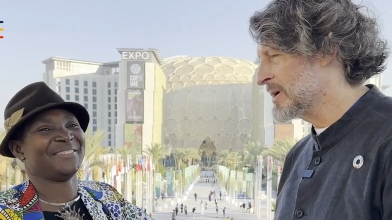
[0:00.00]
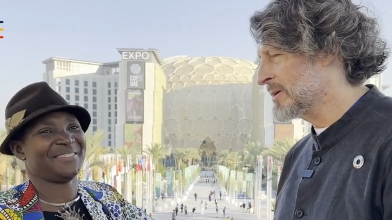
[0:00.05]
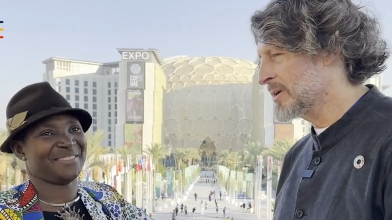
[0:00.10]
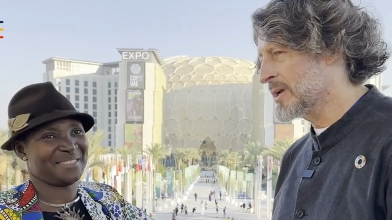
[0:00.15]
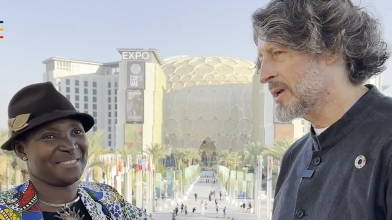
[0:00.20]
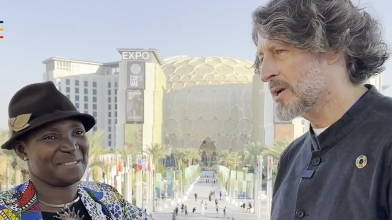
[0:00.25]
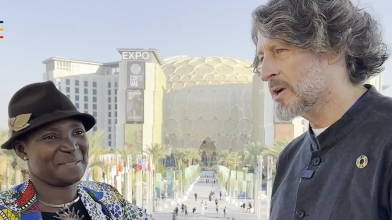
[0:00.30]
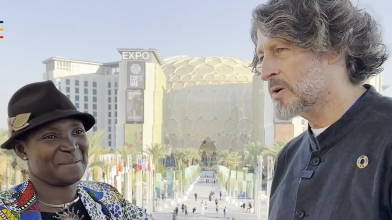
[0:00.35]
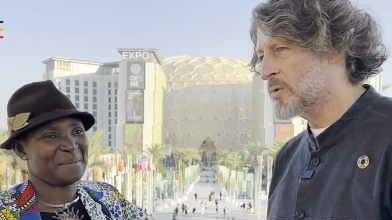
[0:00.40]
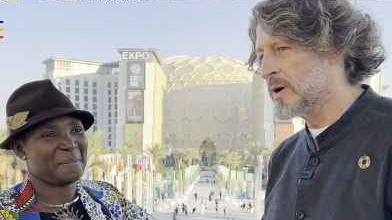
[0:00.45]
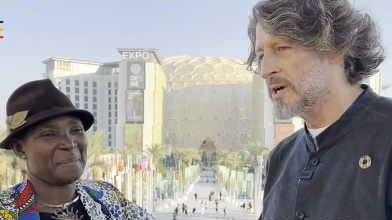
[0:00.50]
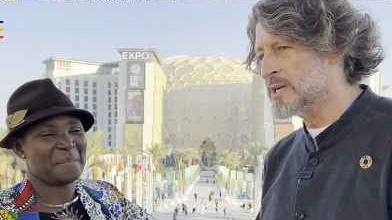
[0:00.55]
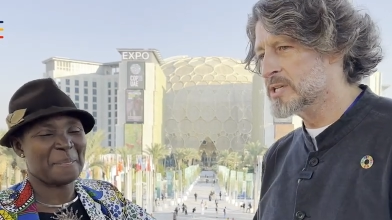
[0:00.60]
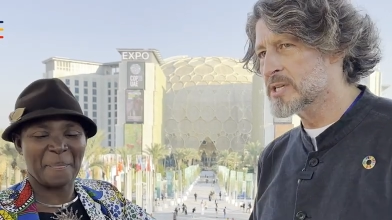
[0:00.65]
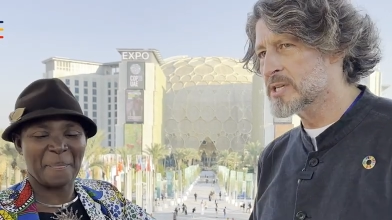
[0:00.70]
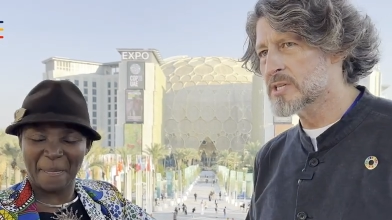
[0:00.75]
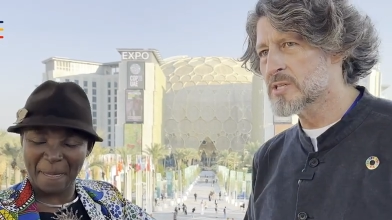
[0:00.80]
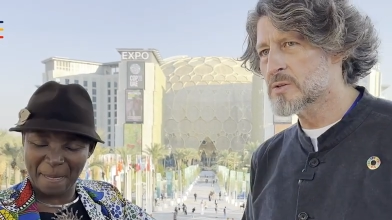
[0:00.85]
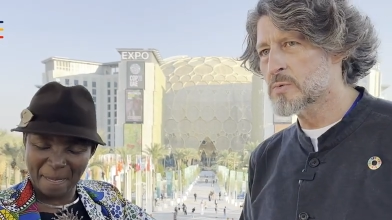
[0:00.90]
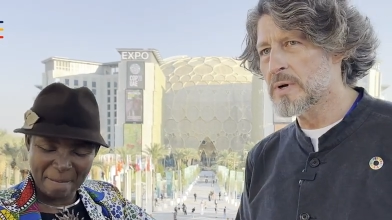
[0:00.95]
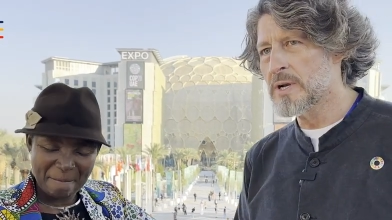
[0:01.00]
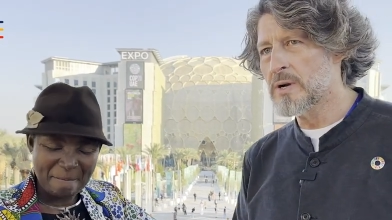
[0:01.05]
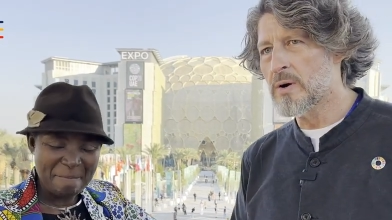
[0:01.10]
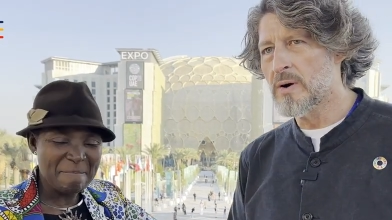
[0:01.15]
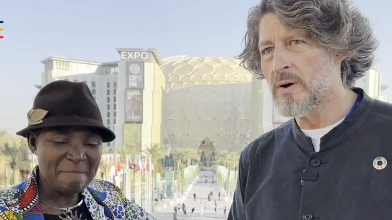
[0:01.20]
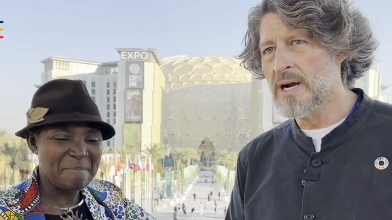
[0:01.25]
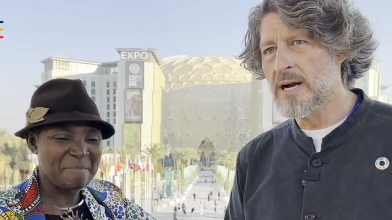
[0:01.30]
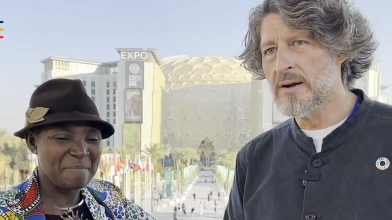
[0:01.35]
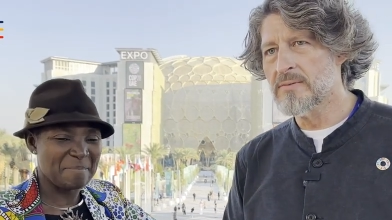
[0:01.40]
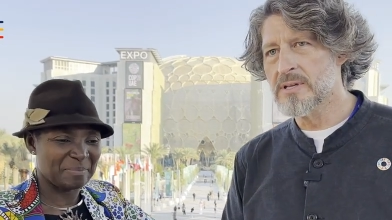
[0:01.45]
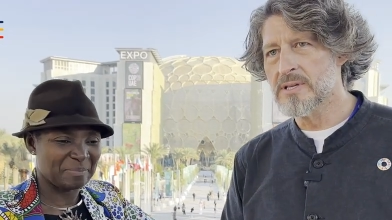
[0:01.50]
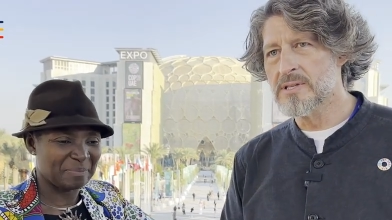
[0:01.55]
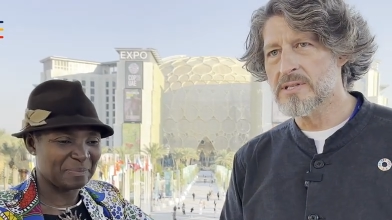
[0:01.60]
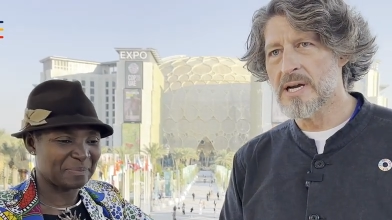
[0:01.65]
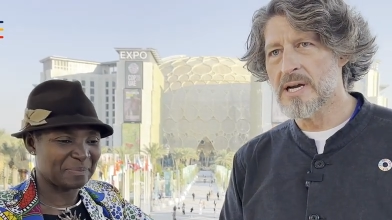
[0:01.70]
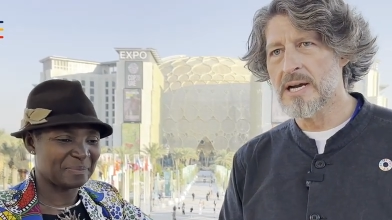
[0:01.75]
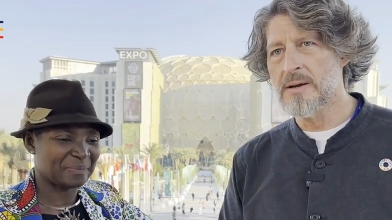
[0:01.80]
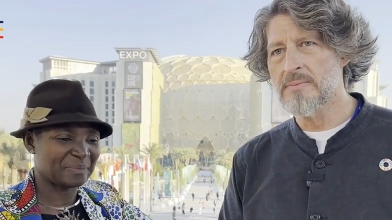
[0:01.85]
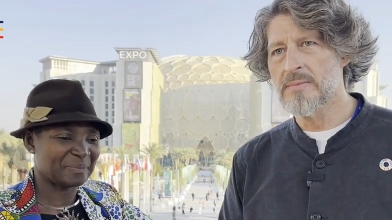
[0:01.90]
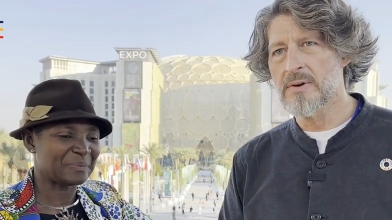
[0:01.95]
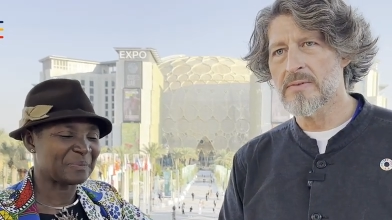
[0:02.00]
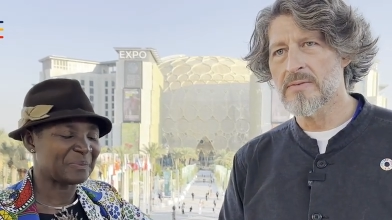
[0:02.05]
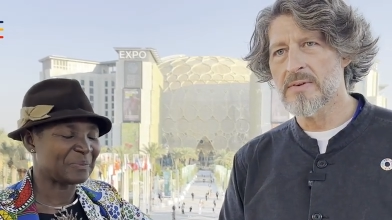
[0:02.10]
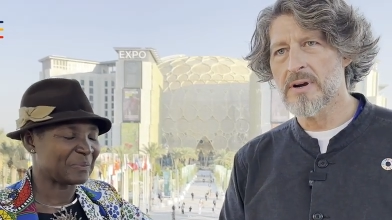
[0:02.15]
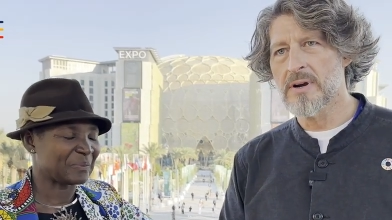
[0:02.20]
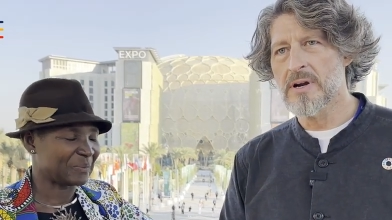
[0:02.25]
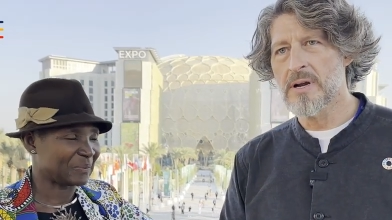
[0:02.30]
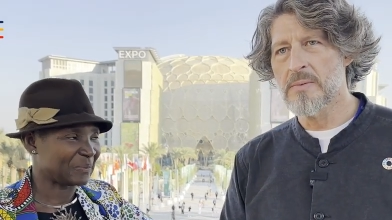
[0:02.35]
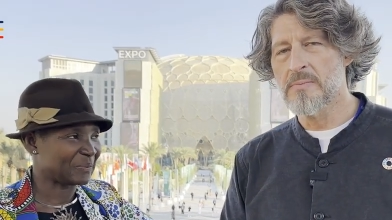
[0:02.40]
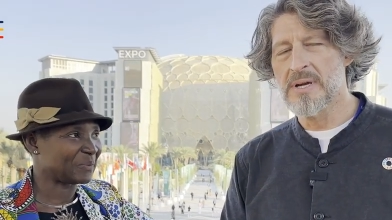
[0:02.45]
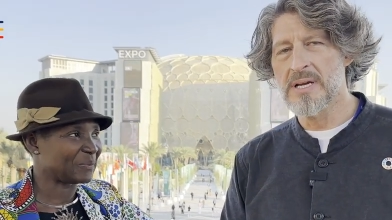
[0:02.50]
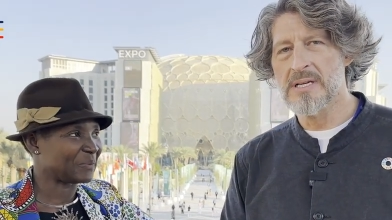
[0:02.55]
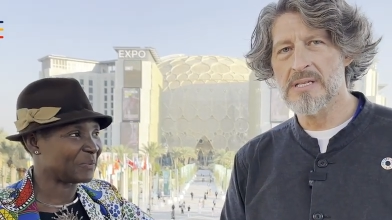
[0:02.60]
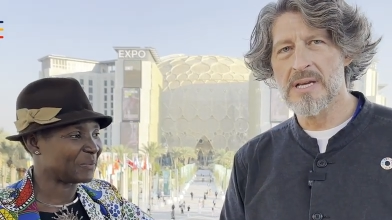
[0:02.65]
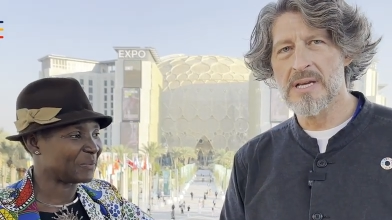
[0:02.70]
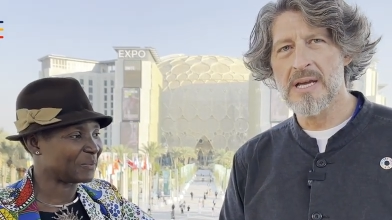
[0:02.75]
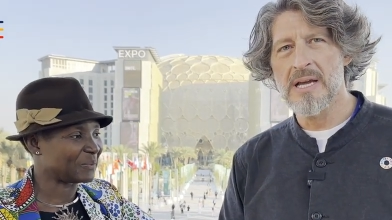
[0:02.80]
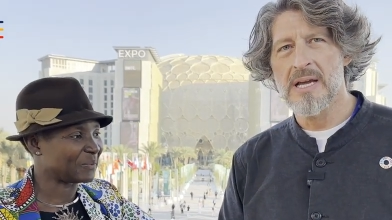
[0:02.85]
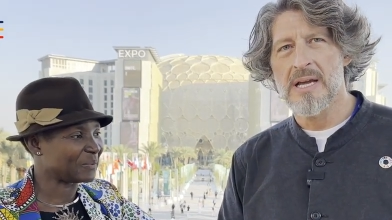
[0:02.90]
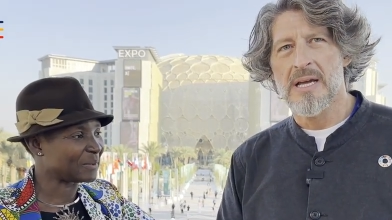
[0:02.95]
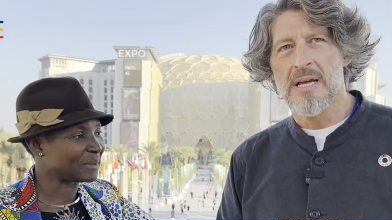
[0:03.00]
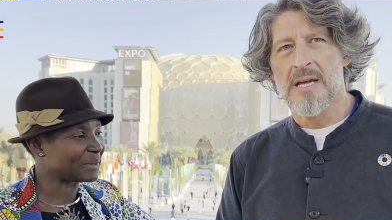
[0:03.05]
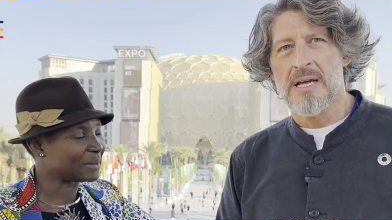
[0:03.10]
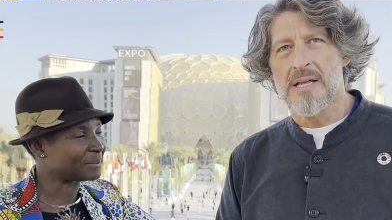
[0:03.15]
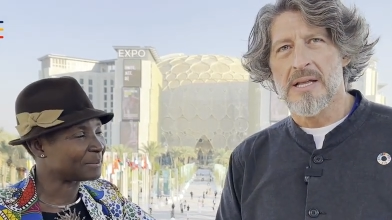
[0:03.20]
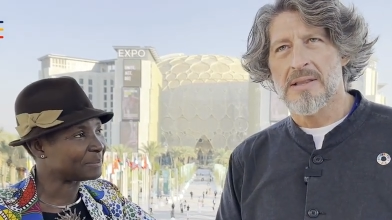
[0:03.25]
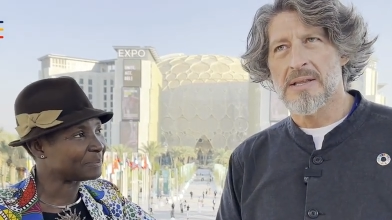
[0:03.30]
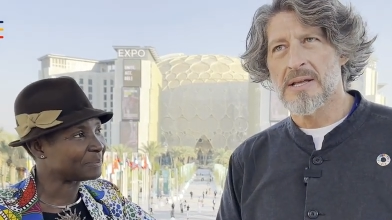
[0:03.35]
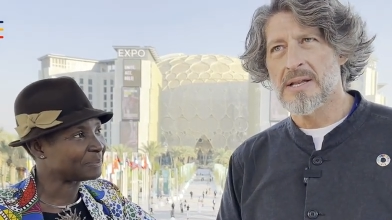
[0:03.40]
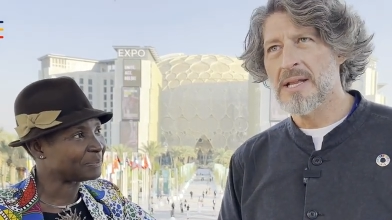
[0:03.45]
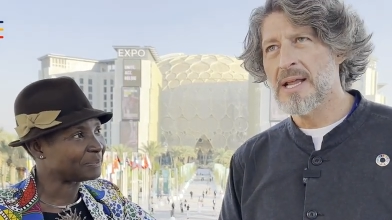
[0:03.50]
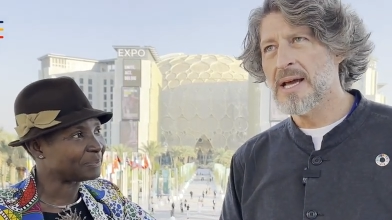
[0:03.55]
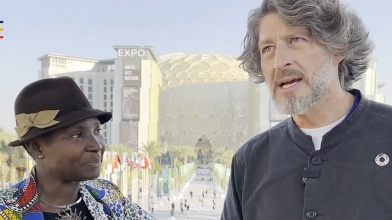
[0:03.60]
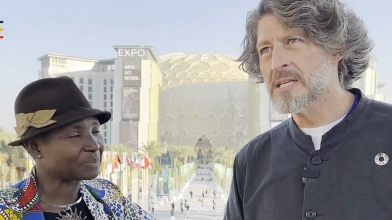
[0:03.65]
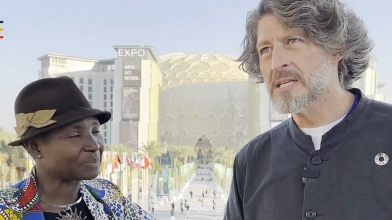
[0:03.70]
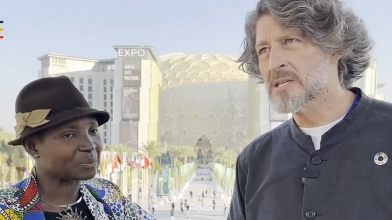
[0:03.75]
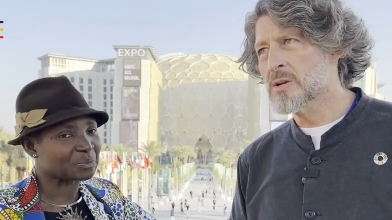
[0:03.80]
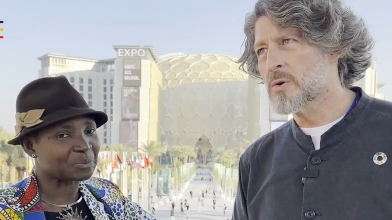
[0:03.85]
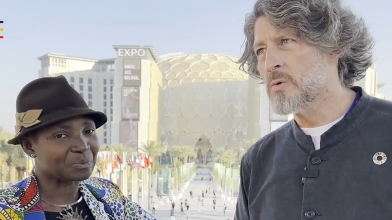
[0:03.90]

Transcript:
Speaker 1: million questions. We don't have the time. You're very busy. The next